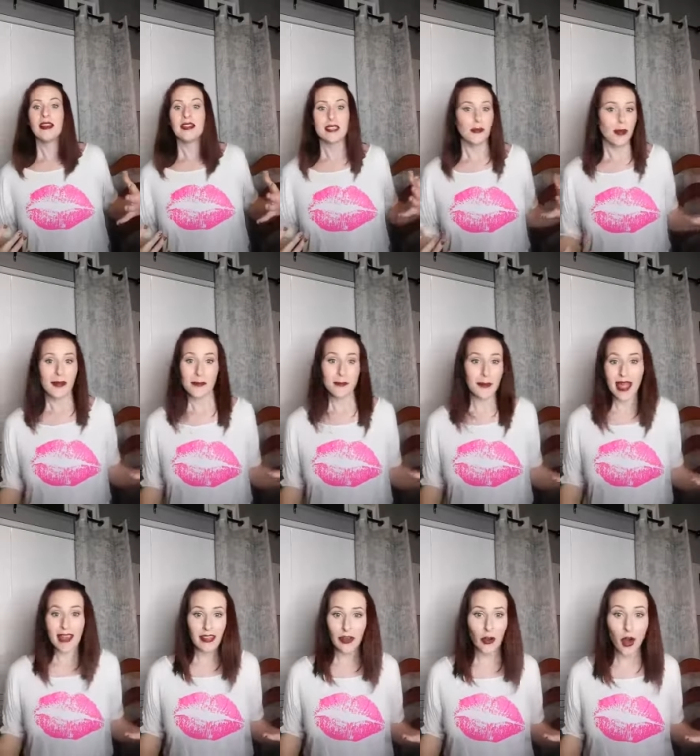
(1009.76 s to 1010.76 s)
to make
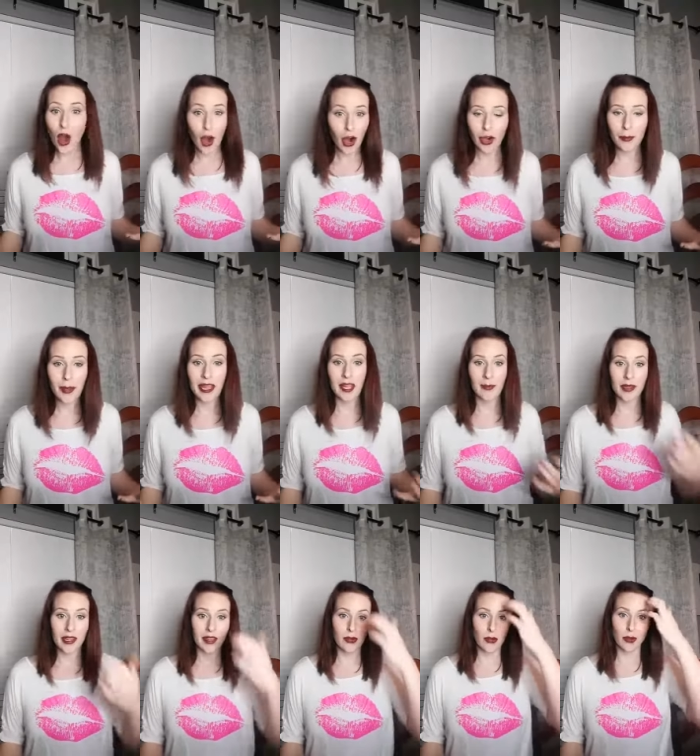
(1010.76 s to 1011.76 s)
their car
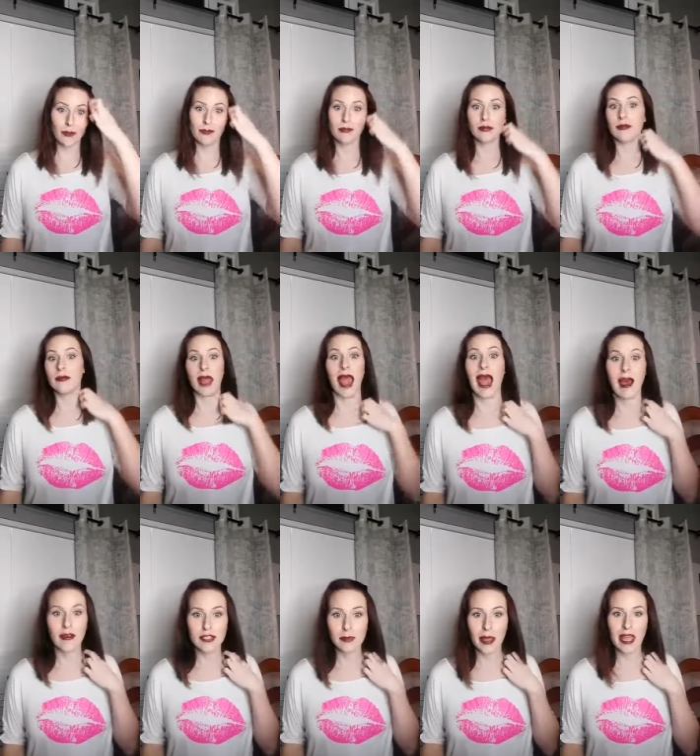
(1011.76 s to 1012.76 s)
payment or
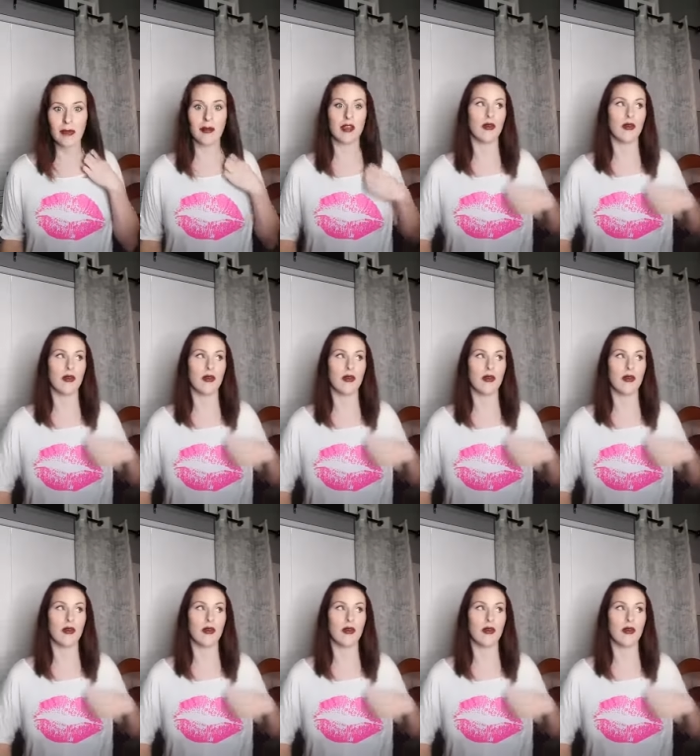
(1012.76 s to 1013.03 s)
house payment,